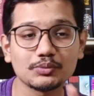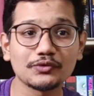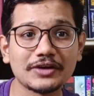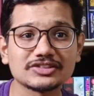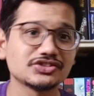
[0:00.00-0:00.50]
book
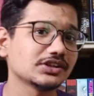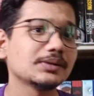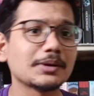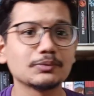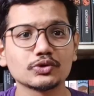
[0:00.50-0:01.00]
fairs in general,
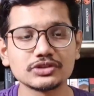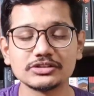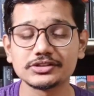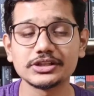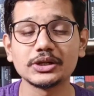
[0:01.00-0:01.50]
but book sales,
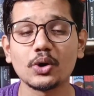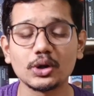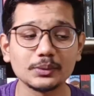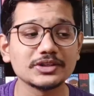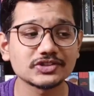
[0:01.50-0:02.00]
they'll
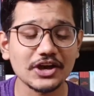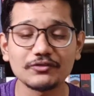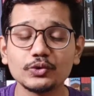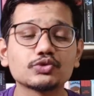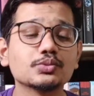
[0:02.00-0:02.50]
always have
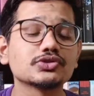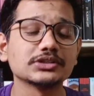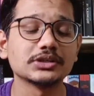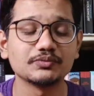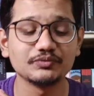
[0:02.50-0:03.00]
used books in
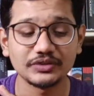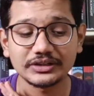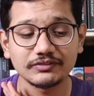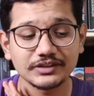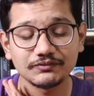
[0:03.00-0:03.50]
a very,
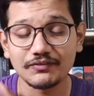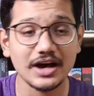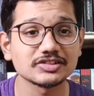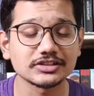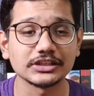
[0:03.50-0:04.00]
very
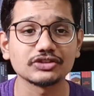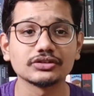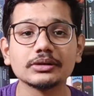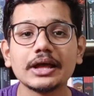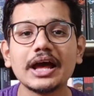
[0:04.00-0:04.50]
vast
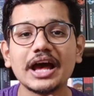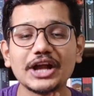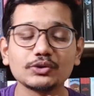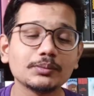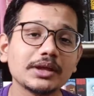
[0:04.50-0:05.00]
collection, and
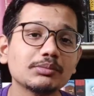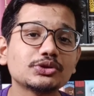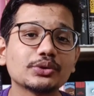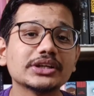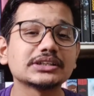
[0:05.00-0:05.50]
you'll be able to
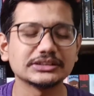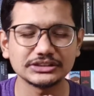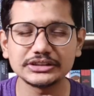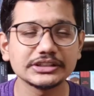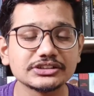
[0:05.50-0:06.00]
get
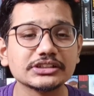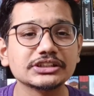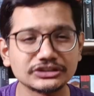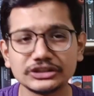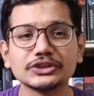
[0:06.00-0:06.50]
really, really,
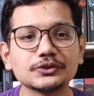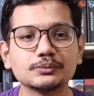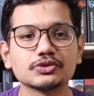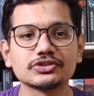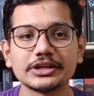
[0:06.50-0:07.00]
really good
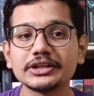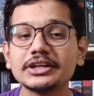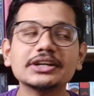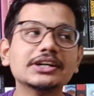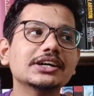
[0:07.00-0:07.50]
books there.
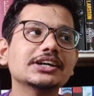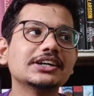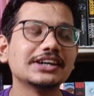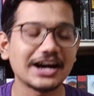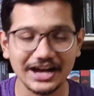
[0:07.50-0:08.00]

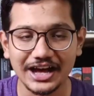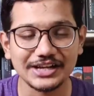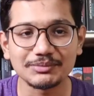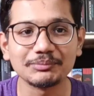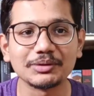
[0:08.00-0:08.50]
Uh, I
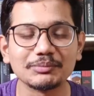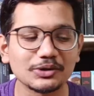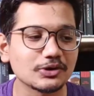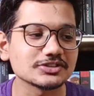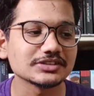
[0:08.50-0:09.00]
remember
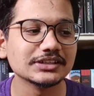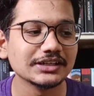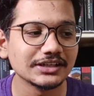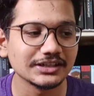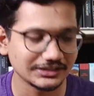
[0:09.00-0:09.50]
because
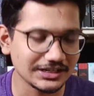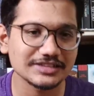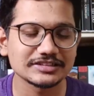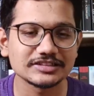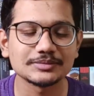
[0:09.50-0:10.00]

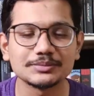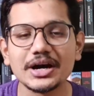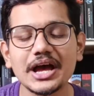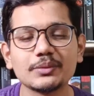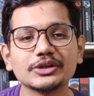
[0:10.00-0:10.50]
last December,
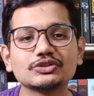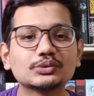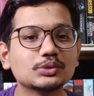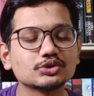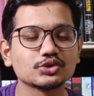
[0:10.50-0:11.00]
I went to
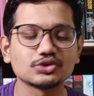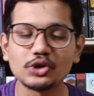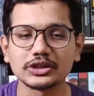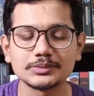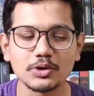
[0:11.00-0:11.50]
BookChor's
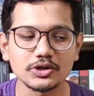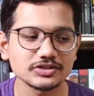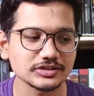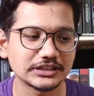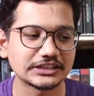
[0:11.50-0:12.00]
Lock the Box,
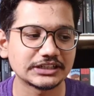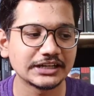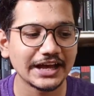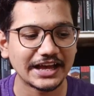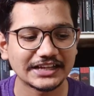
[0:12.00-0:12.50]
uh,
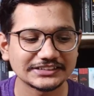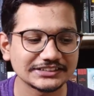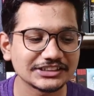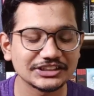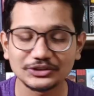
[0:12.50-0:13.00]
and
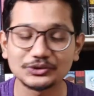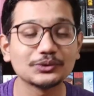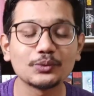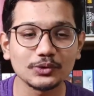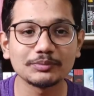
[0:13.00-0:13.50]
you
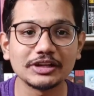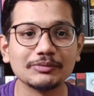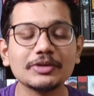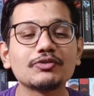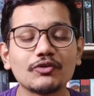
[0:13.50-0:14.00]
won't believe
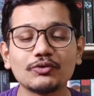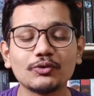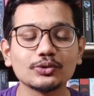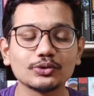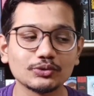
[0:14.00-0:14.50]
me, for
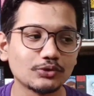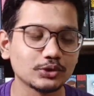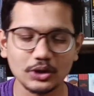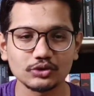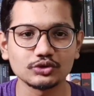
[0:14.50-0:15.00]
four
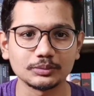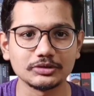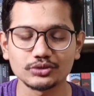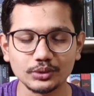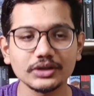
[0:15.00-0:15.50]
thousand rupees,
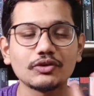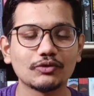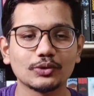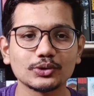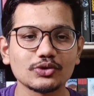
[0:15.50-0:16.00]
okay, for
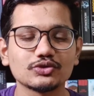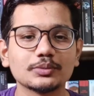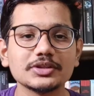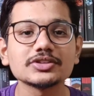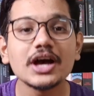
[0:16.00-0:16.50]
four thousand
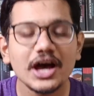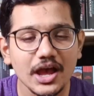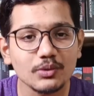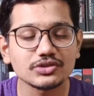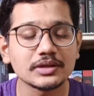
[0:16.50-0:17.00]
rupees, I
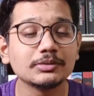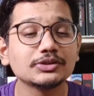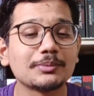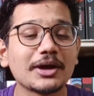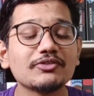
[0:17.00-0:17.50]
was able to
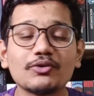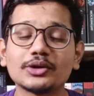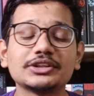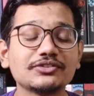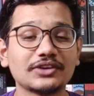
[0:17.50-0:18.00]
buy
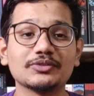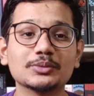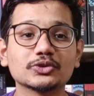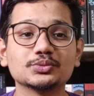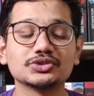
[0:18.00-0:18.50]
forty-five
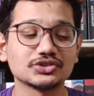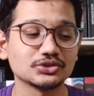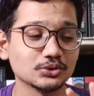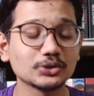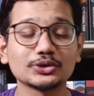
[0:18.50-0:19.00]
books, which is
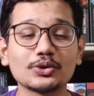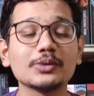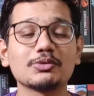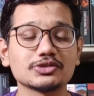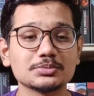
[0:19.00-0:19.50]
not at all
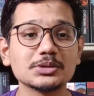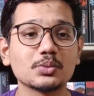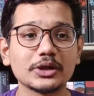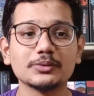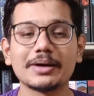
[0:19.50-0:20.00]
possible
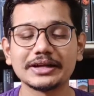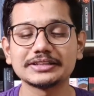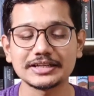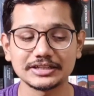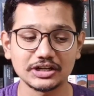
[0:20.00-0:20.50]
while you buy it,
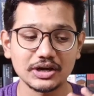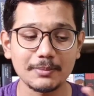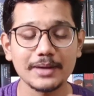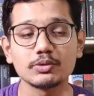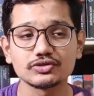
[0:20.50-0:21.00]
uh, buy
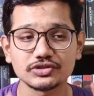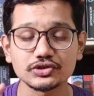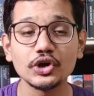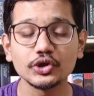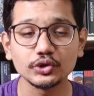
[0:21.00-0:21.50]
books as
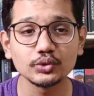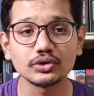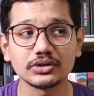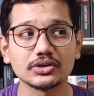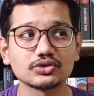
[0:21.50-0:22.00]
you,
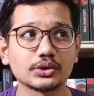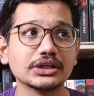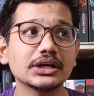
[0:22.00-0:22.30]
uh, sorry,